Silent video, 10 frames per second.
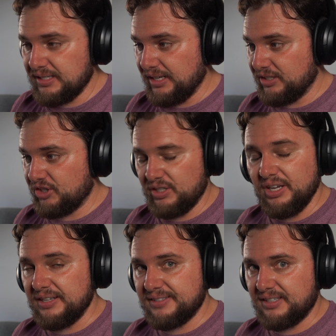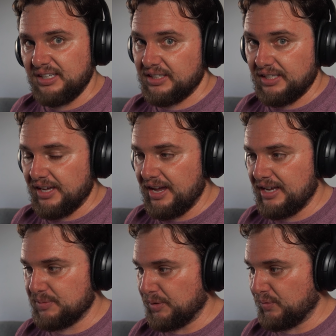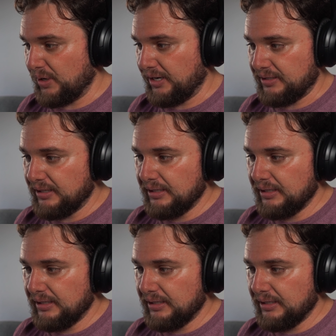And she is kicking ass, my friend.